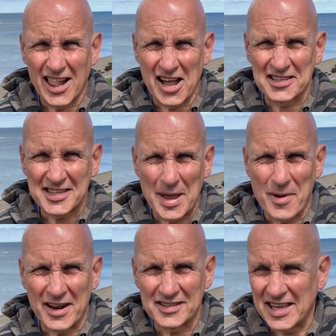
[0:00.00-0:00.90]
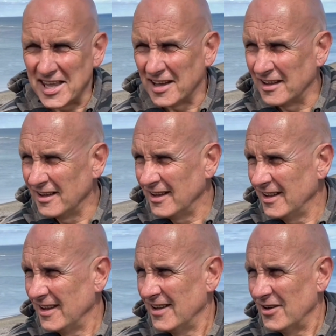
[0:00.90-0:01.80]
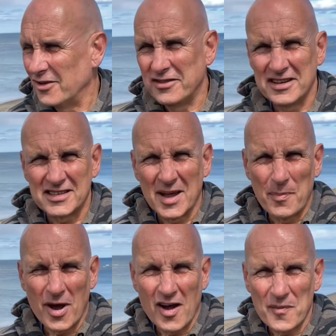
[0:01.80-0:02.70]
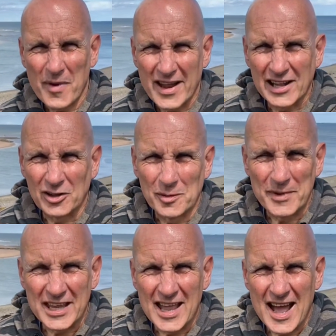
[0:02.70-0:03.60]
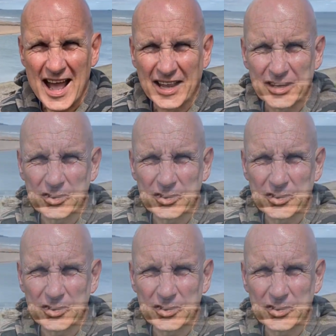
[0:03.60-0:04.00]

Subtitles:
last 10 minutes here on this part of my little mini Angus